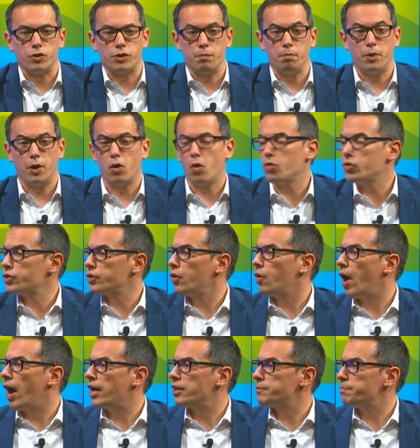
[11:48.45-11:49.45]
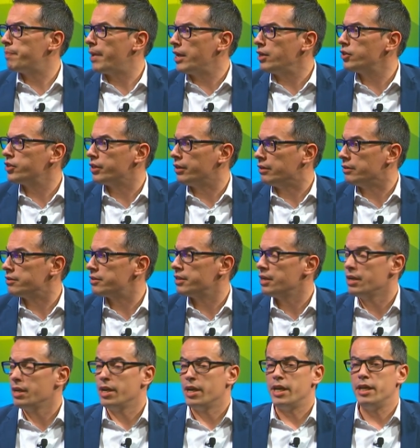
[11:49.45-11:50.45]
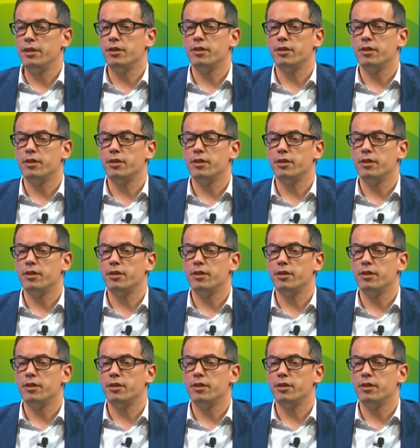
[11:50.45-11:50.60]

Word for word: but also as patients, in